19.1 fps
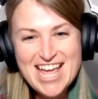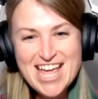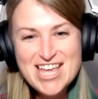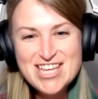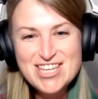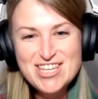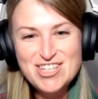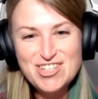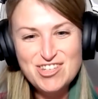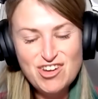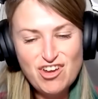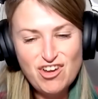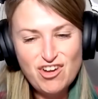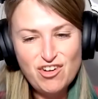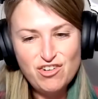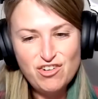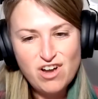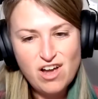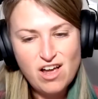
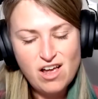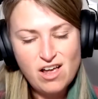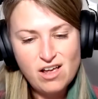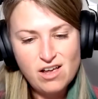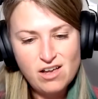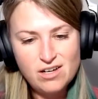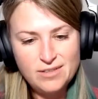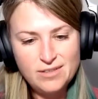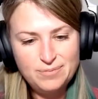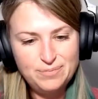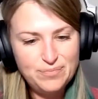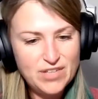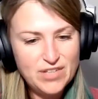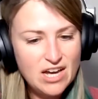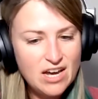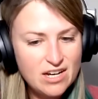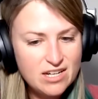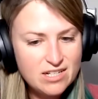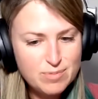So yeah,
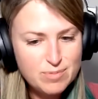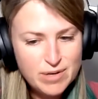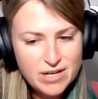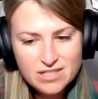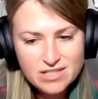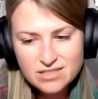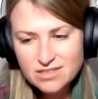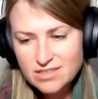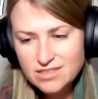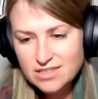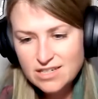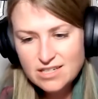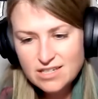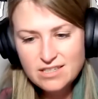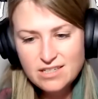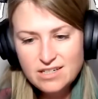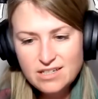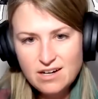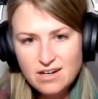it's been,
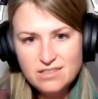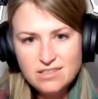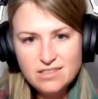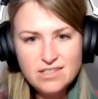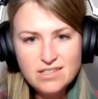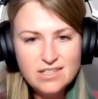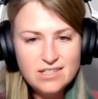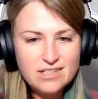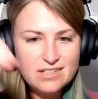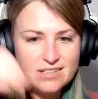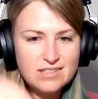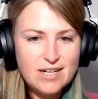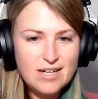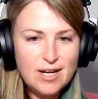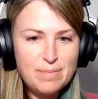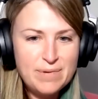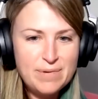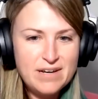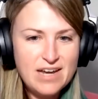you know,
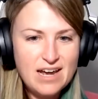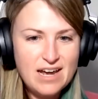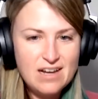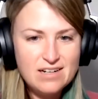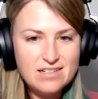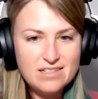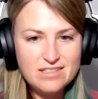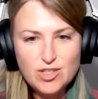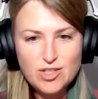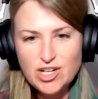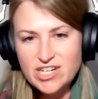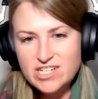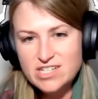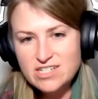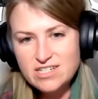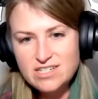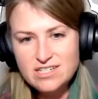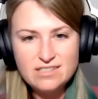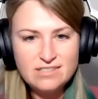up and down and
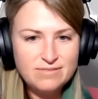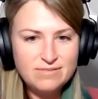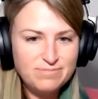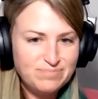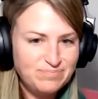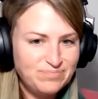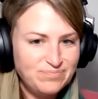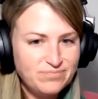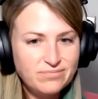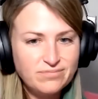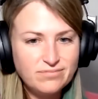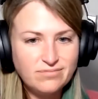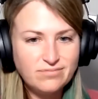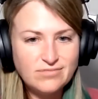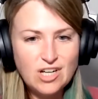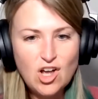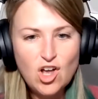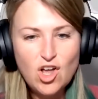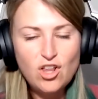crazy and
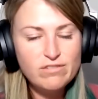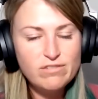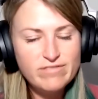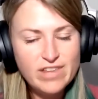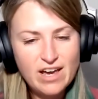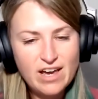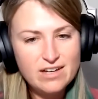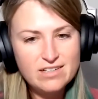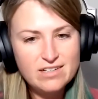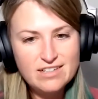all of that.